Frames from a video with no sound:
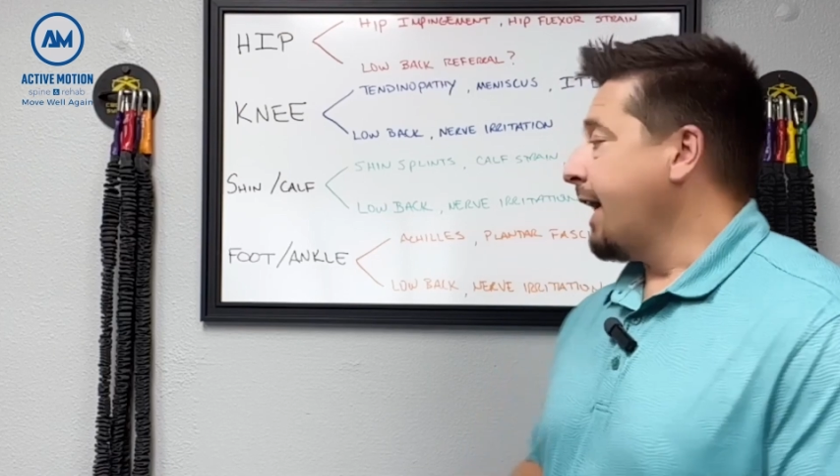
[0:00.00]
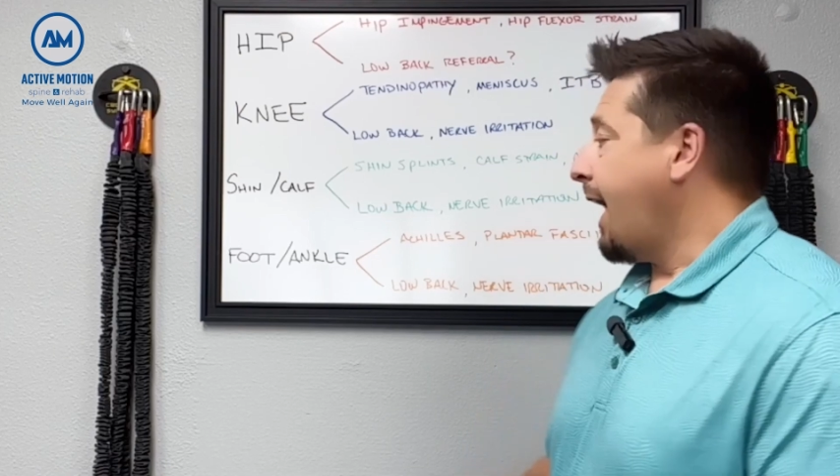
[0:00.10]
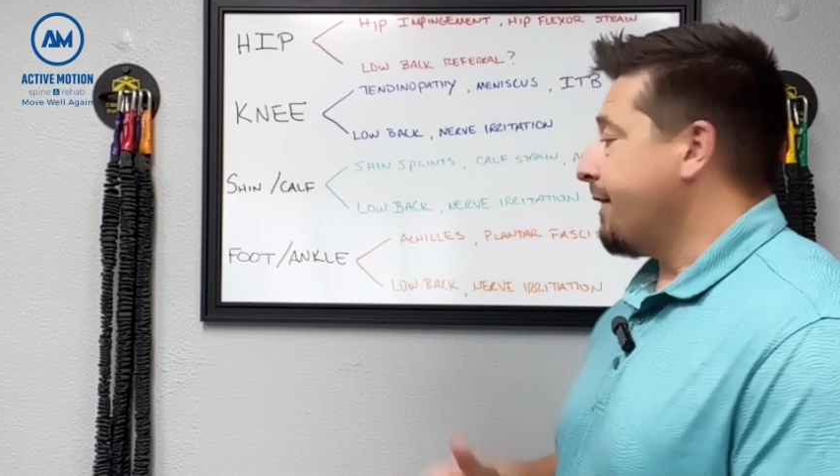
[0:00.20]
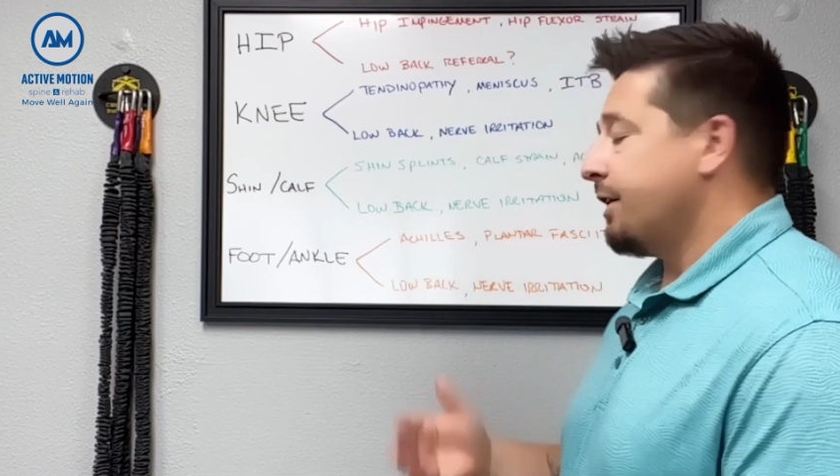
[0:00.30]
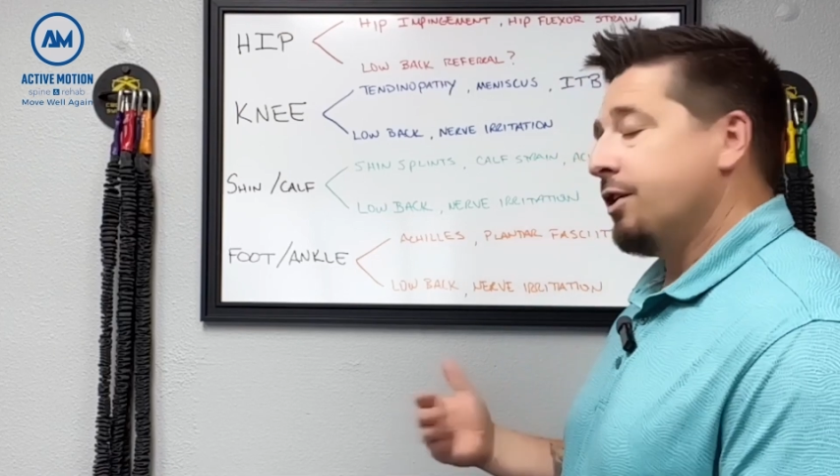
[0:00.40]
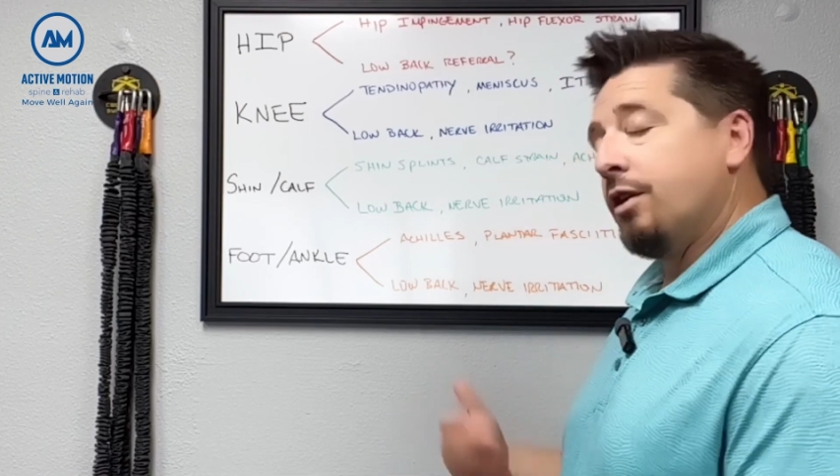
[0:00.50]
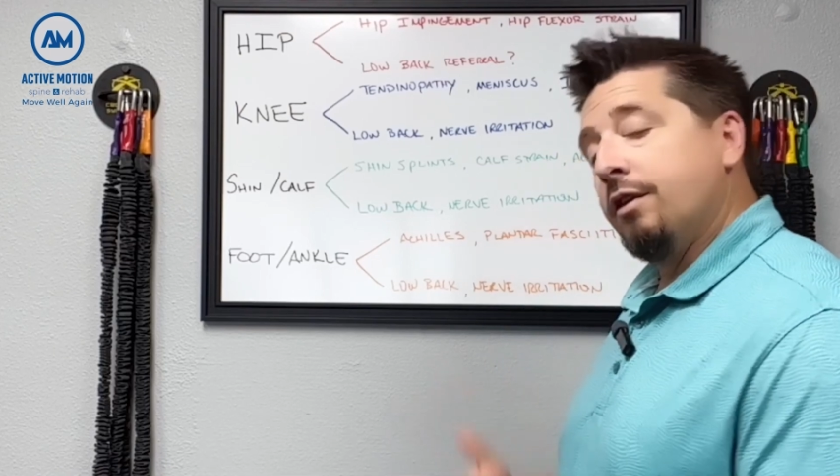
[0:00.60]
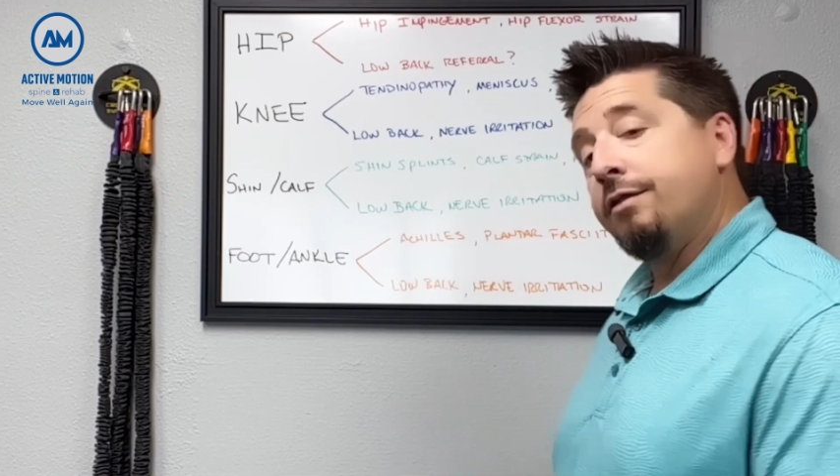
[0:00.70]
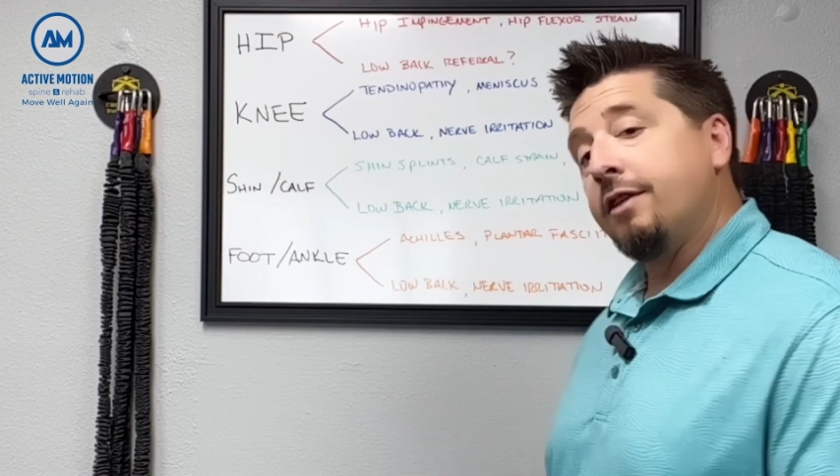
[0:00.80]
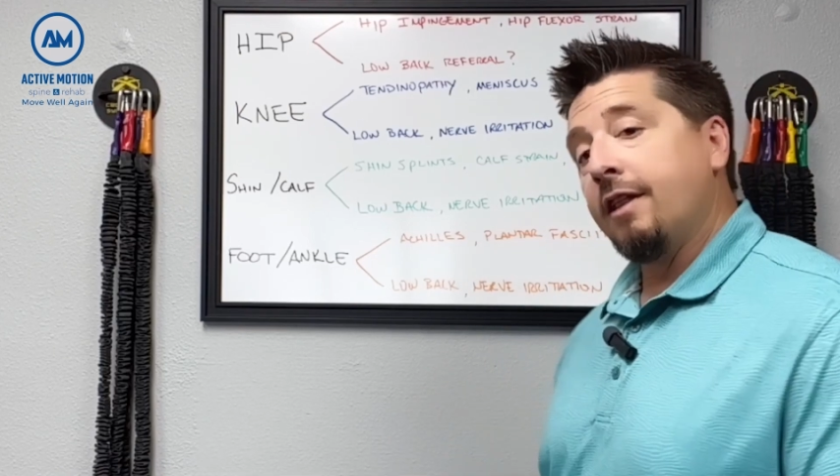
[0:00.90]
and the
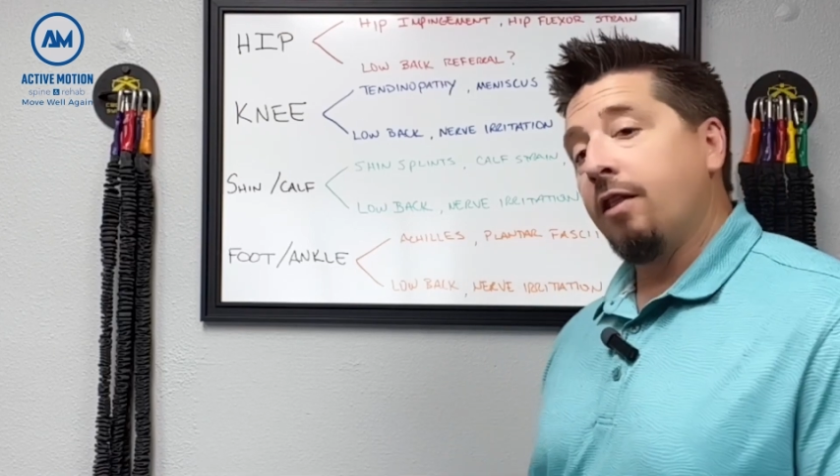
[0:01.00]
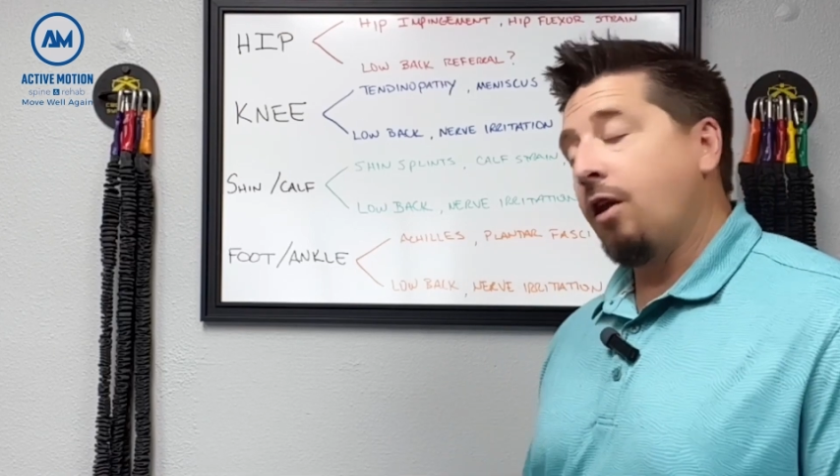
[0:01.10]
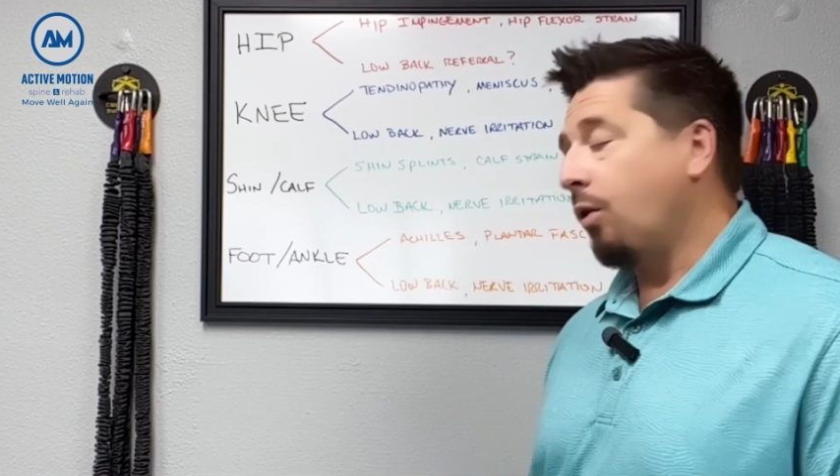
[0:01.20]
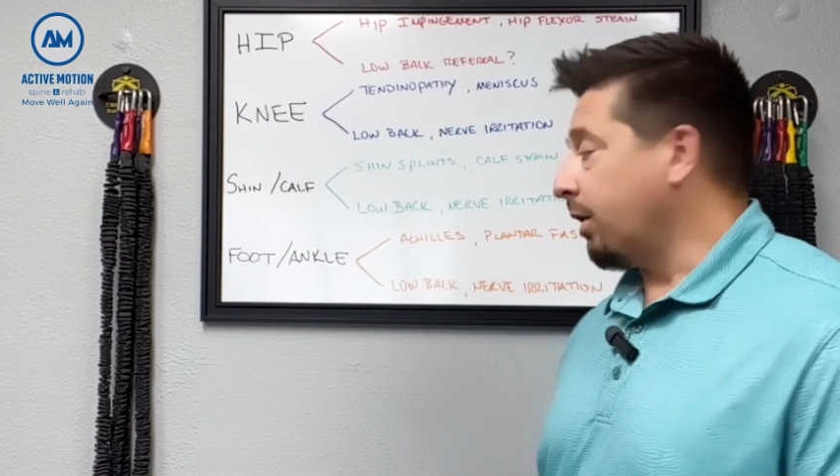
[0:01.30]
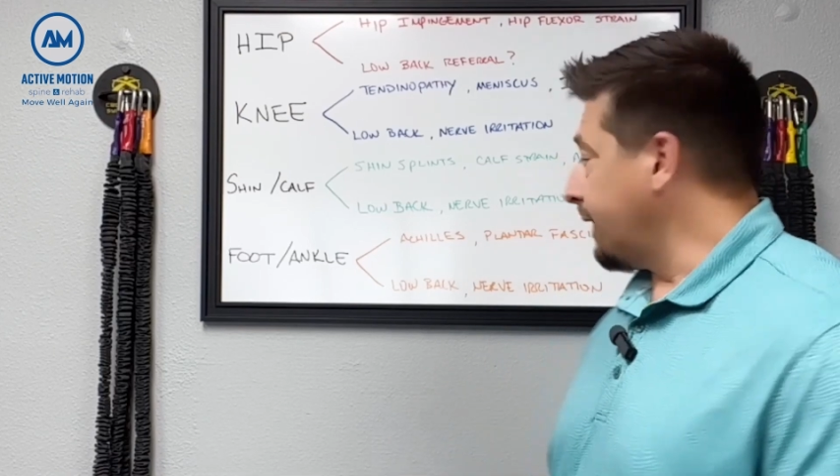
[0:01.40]
nerves in the lower